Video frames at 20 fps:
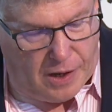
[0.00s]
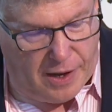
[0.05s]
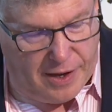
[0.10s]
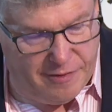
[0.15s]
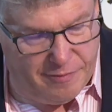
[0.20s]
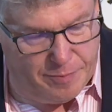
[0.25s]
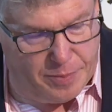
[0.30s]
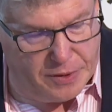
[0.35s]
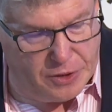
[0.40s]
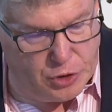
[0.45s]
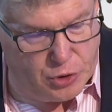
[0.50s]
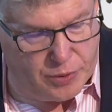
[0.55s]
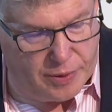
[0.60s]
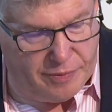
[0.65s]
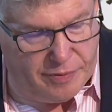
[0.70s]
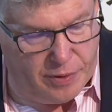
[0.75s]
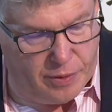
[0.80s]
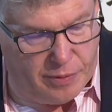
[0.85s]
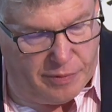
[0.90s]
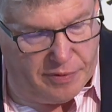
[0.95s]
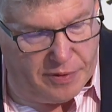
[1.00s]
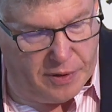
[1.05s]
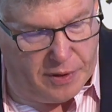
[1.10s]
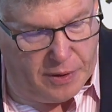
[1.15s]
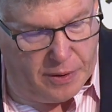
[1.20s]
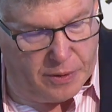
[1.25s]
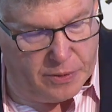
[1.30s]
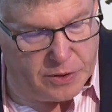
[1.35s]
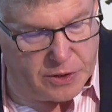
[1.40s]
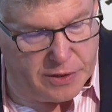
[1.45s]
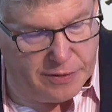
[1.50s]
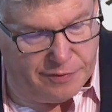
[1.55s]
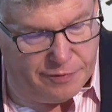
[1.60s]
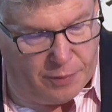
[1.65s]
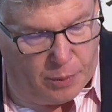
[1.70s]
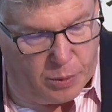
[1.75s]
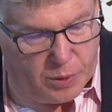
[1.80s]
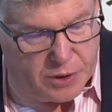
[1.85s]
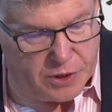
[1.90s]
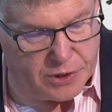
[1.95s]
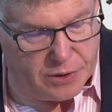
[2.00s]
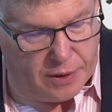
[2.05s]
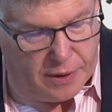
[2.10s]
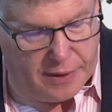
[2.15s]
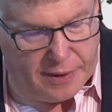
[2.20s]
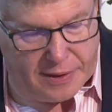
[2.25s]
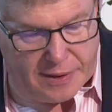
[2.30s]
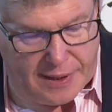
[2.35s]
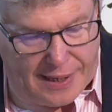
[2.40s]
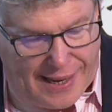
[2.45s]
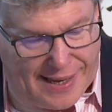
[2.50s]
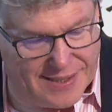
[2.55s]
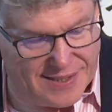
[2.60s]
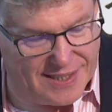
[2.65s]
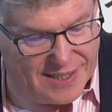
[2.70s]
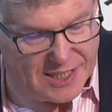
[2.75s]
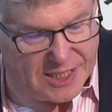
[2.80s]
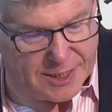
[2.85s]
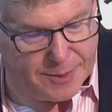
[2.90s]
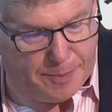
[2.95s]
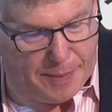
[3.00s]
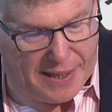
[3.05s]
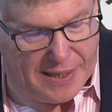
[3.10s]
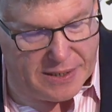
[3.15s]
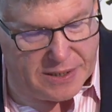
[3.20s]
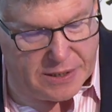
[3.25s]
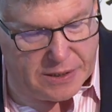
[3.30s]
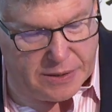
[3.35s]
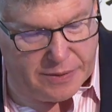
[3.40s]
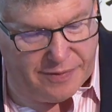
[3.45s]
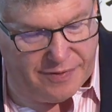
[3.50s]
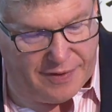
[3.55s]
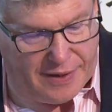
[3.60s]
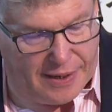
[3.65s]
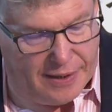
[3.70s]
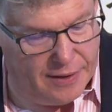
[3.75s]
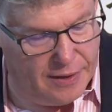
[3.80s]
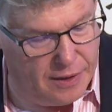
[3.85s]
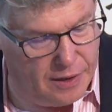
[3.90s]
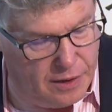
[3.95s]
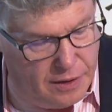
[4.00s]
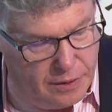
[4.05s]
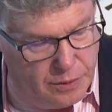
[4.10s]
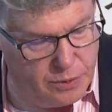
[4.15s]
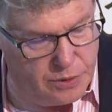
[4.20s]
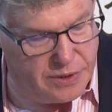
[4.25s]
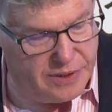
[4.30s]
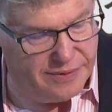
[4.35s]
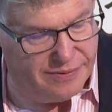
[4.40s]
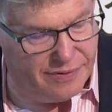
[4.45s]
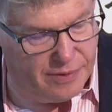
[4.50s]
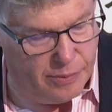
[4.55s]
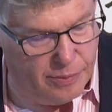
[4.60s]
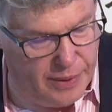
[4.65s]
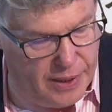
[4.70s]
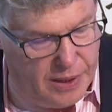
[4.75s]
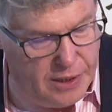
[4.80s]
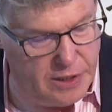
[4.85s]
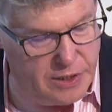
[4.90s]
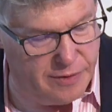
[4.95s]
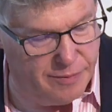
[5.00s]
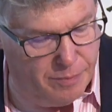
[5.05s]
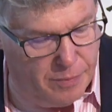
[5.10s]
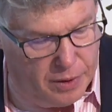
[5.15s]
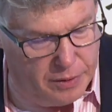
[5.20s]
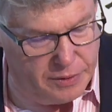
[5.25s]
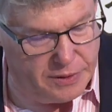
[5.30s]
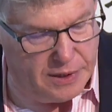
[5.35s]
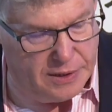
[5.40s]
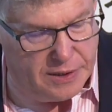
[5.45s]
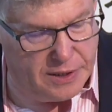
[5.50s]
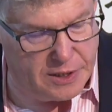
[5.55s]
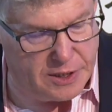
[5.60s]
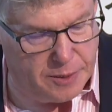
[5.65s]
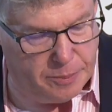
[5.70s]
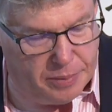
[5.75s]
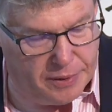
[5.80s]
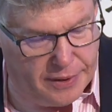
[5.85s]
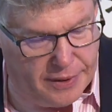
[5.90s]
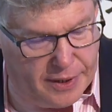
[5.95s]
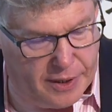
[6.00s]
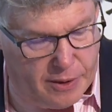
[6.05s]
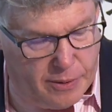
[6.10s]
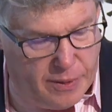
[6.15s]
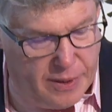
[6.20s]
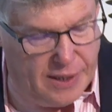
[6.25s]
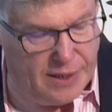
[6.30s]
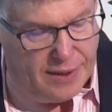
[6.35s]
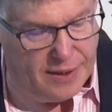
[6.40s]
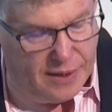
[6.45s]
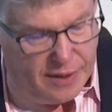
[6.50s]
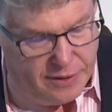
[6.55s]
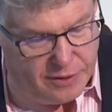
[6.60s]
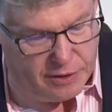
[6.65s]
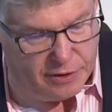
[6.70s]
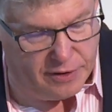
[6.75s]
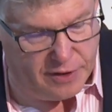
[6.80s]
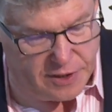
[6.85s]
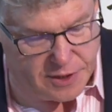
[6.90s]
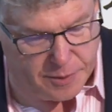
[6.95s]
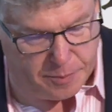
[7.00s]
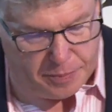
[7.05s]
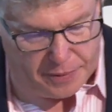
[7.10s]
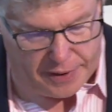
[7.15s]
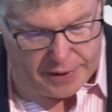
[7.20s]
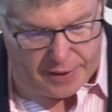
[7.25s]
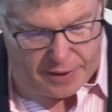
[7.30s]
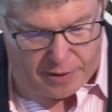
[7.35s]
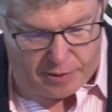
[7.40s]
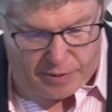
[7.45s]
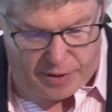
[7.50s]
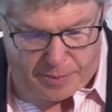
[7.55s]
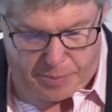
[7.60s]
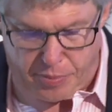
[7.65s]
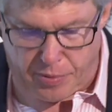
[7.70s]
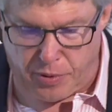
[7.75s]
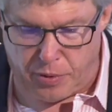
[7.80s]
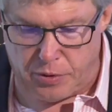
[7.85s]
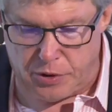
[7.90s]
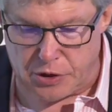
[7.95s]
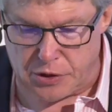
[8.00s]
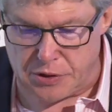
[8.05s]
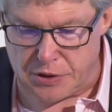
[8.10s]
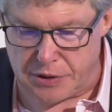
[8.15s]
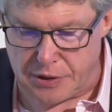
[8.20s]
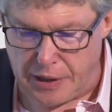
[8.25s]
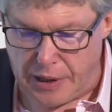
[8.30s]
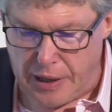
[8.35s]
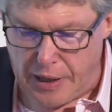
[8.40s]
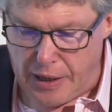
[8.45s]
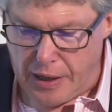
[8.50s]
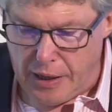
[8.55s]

I've been driven over the years to focus on as expansive and inclusive a range of multidisciplinary and interdisciplinary approaches